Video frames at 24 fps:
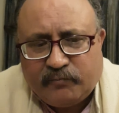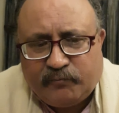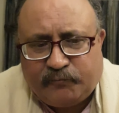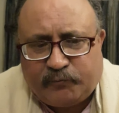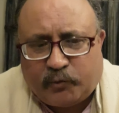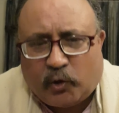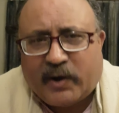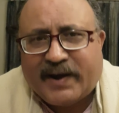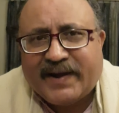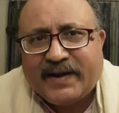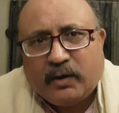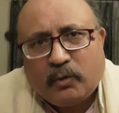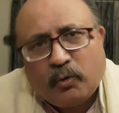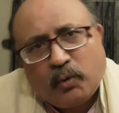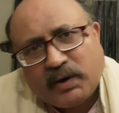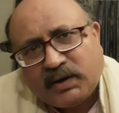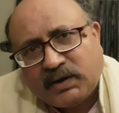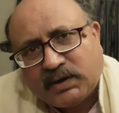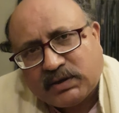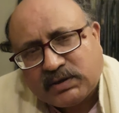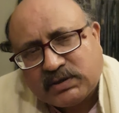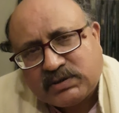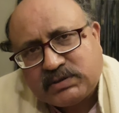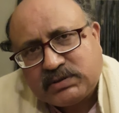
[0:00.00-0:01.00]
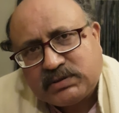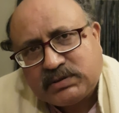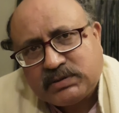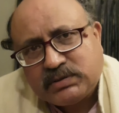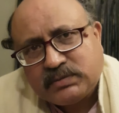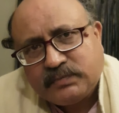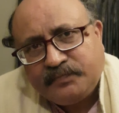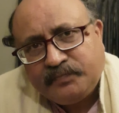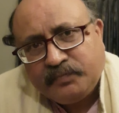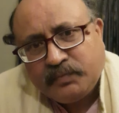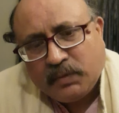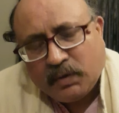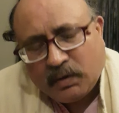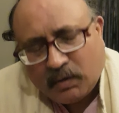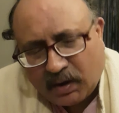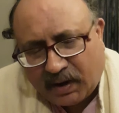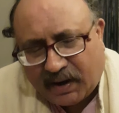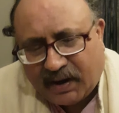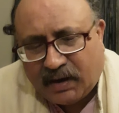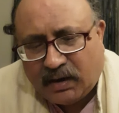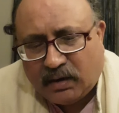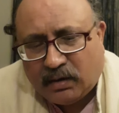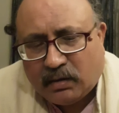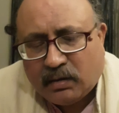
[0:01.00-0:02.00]
foreign quarters,
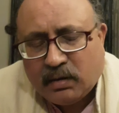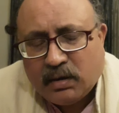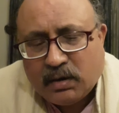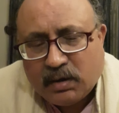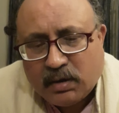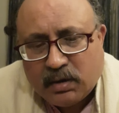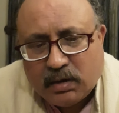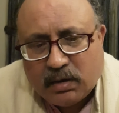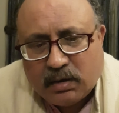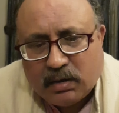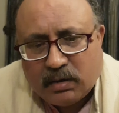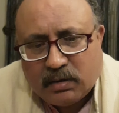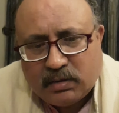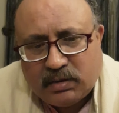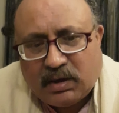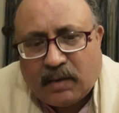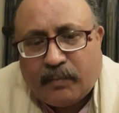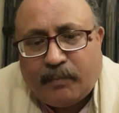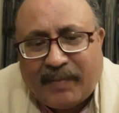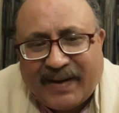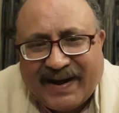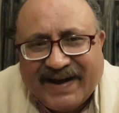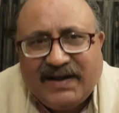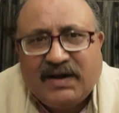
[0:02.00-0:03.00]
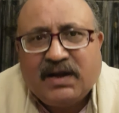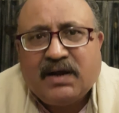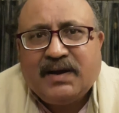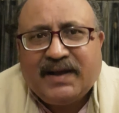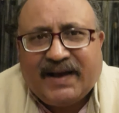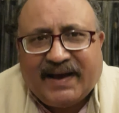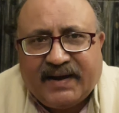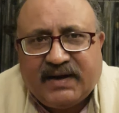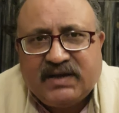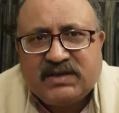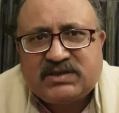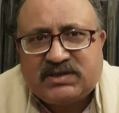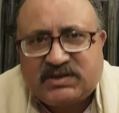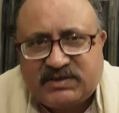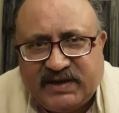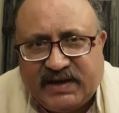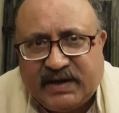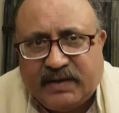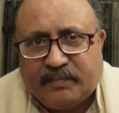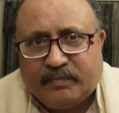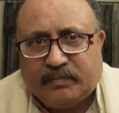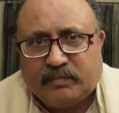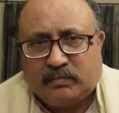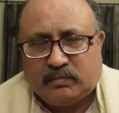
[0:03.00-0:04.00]
and the Biden-Harris
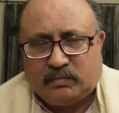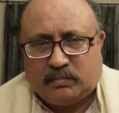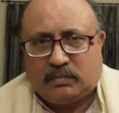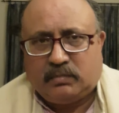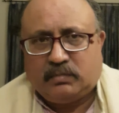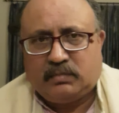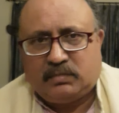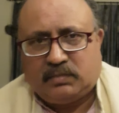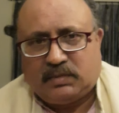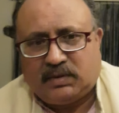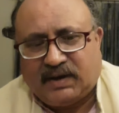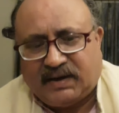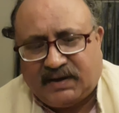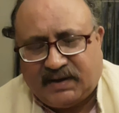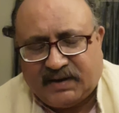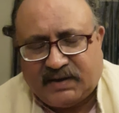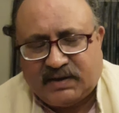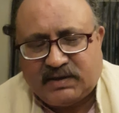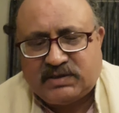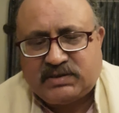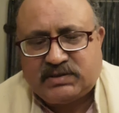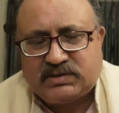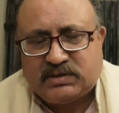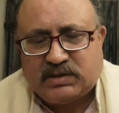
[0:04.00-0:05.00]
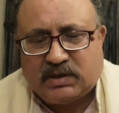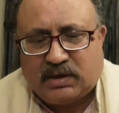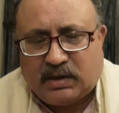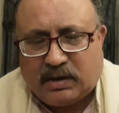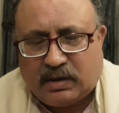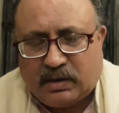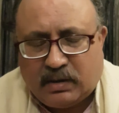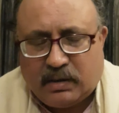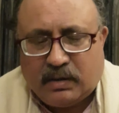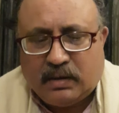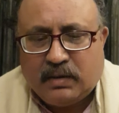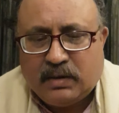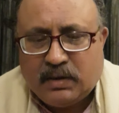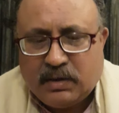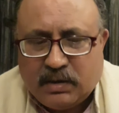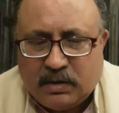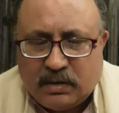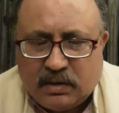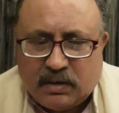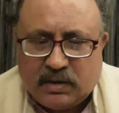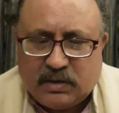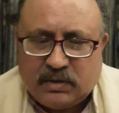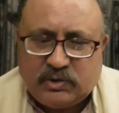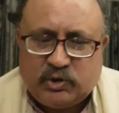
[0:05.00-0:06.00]
team, that is
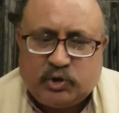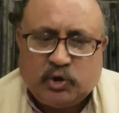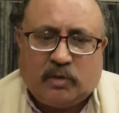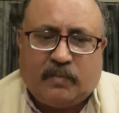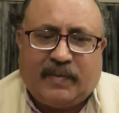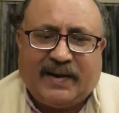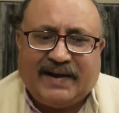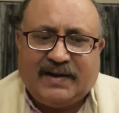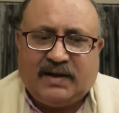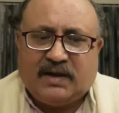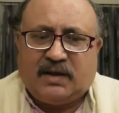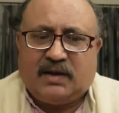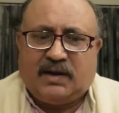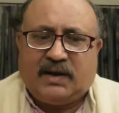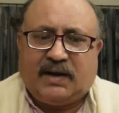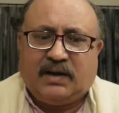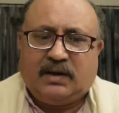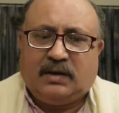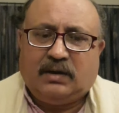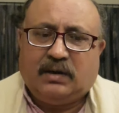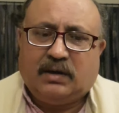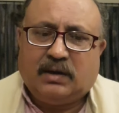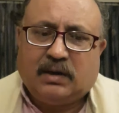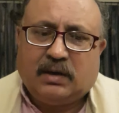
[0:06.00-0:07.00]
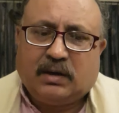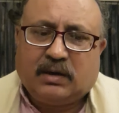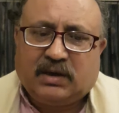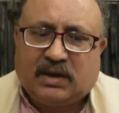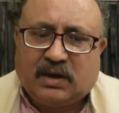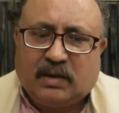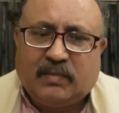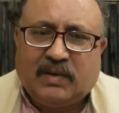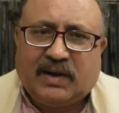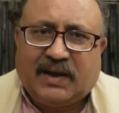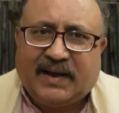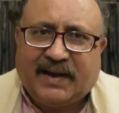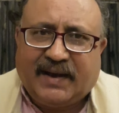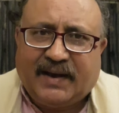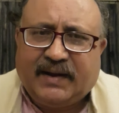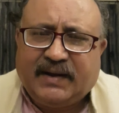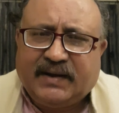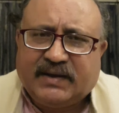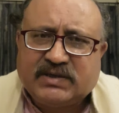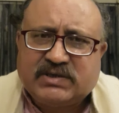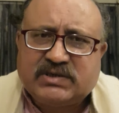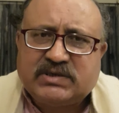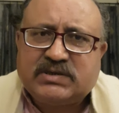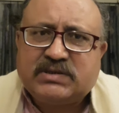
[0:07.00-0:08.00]
Joe Biden and Kamala
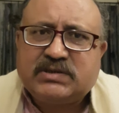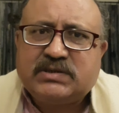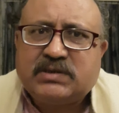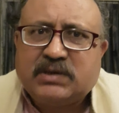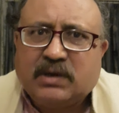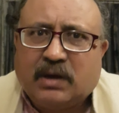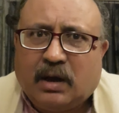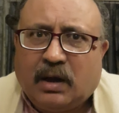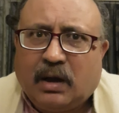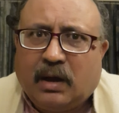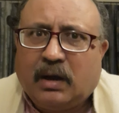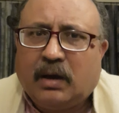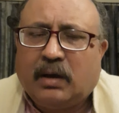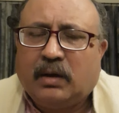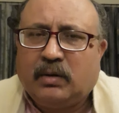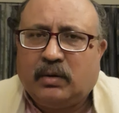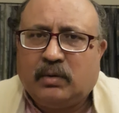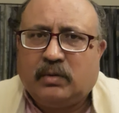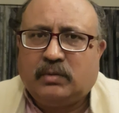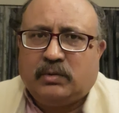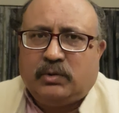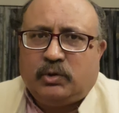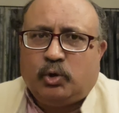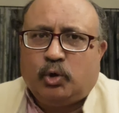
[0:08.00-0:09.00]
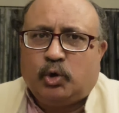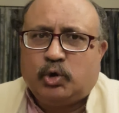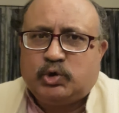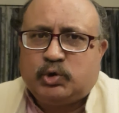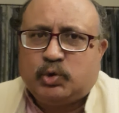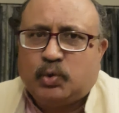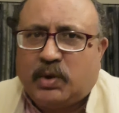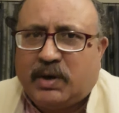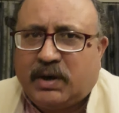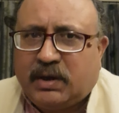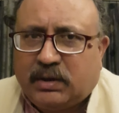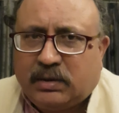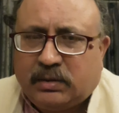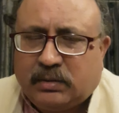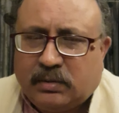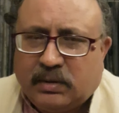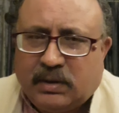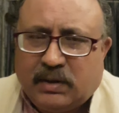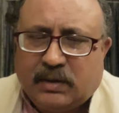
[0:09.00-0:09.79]
Harris, those who are